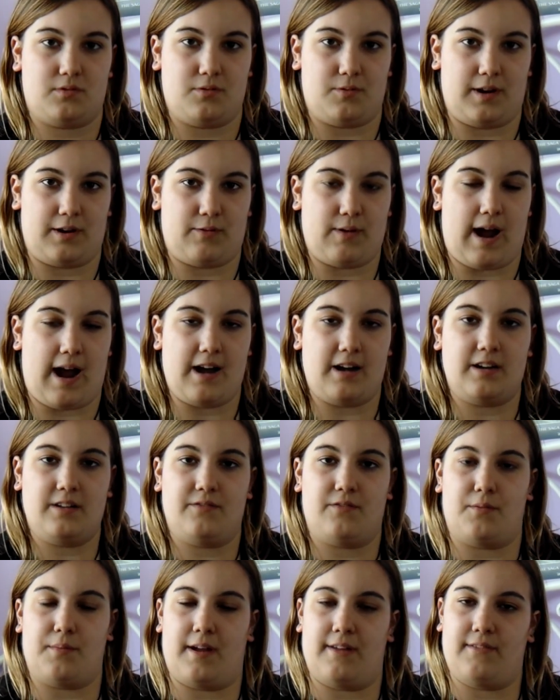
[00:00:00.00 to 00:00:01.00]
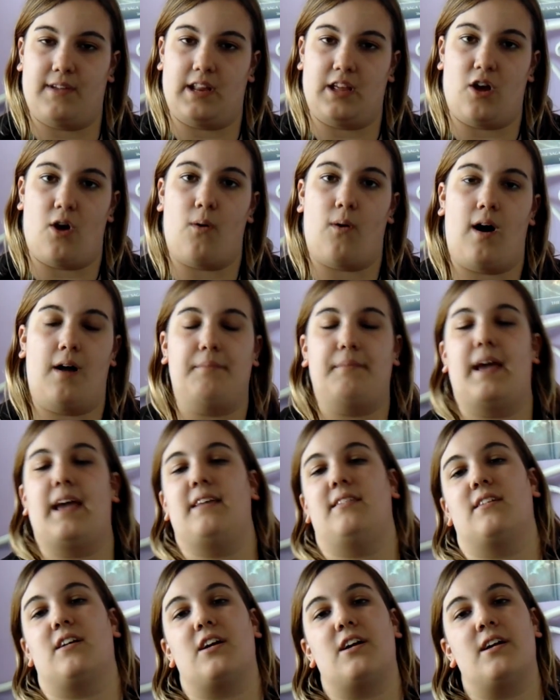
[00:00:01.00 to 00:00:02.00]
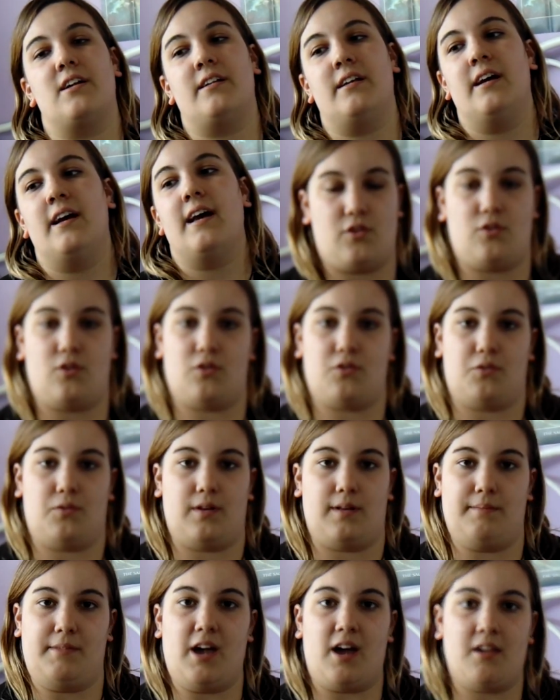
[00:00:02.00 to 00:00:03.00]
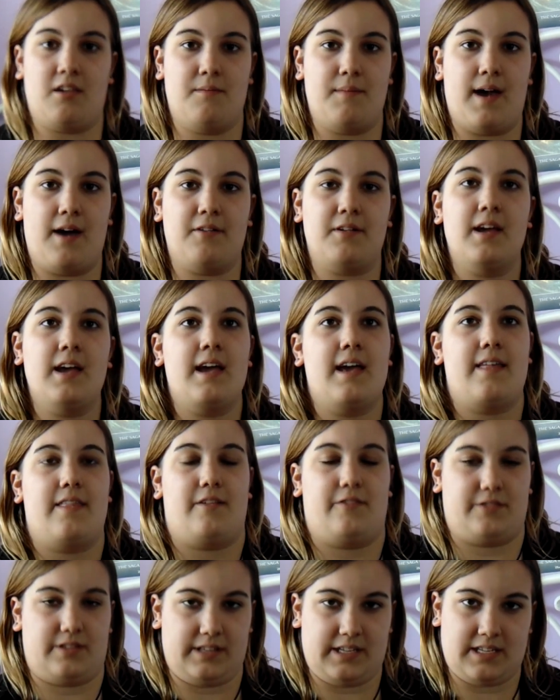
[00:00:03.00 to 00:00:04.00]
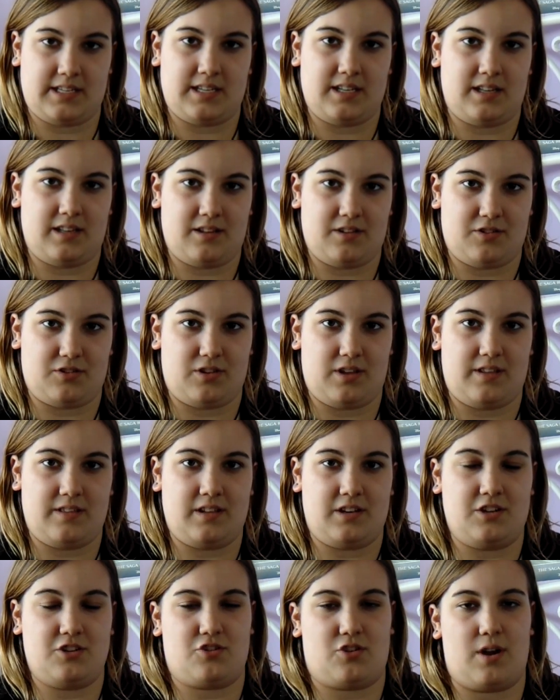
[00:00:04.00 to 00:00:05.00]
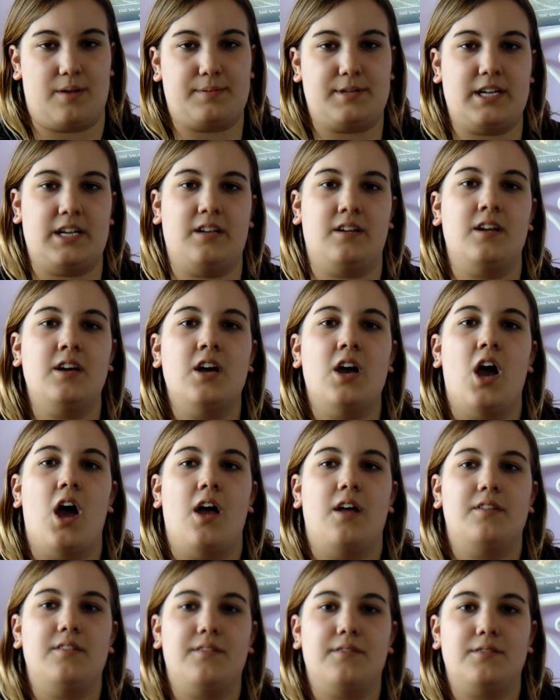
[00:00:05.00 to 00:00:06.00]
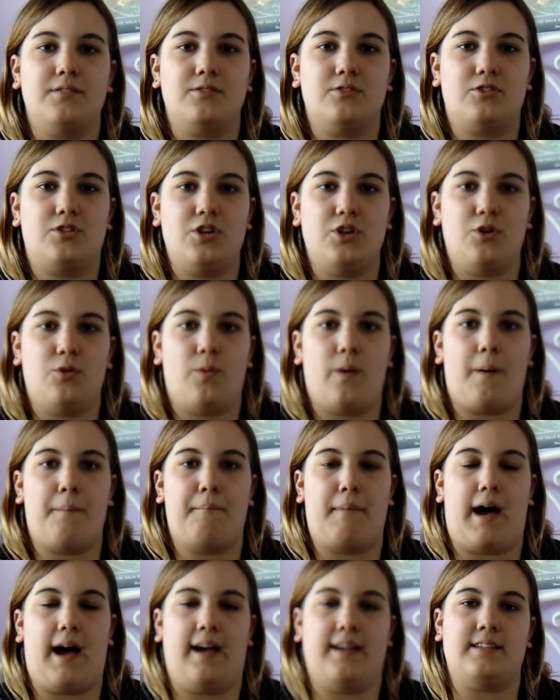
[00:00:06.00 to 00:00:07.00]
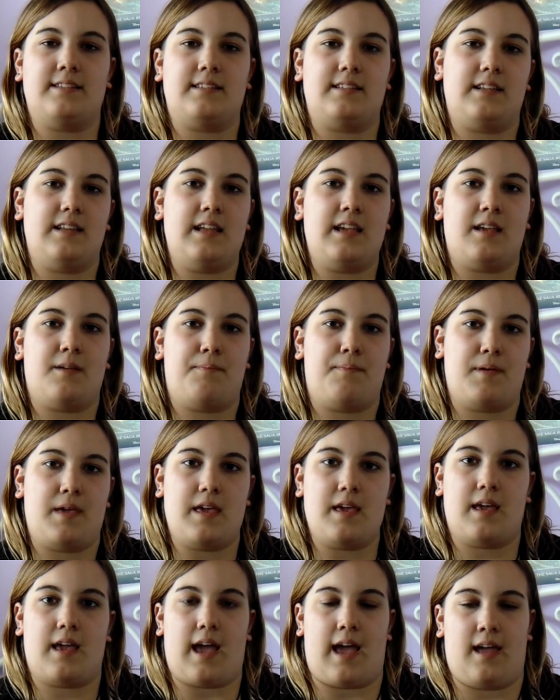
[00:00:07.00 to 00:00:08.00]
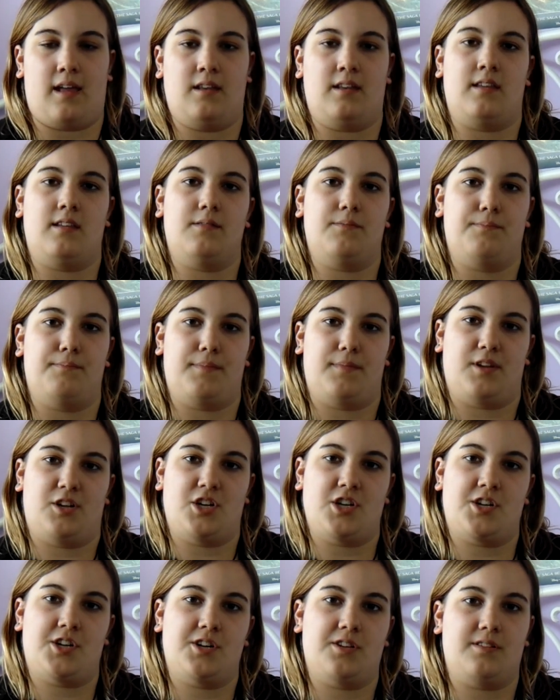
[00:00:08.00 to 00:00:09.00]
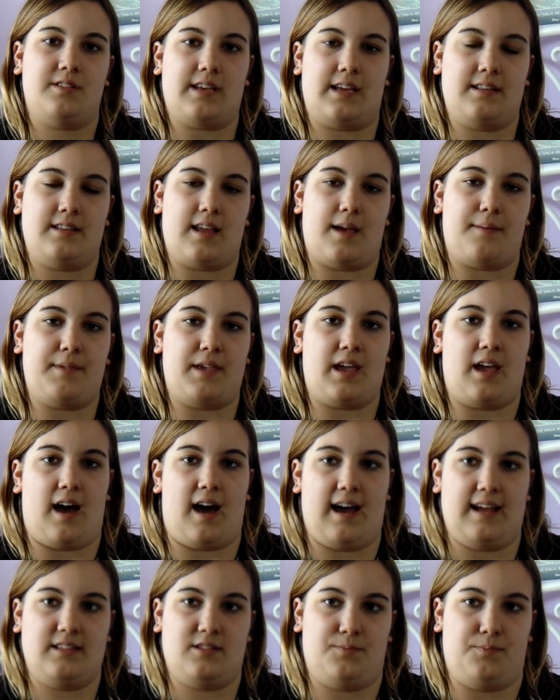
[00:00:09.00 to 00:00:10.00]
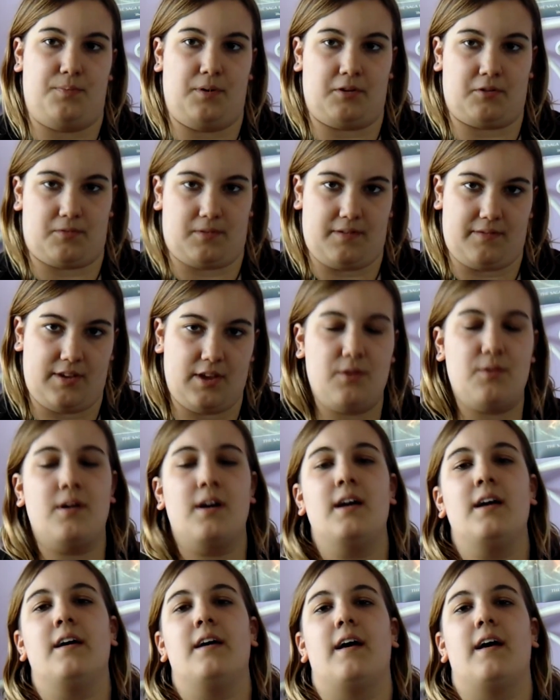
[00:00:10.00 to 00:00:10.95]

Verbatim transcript: to Rick Riordan for my video on May 3rd. If you don't know what I'm talking about, there's a link to the, in the description to my sneak peek and Magicians and Demigods book review.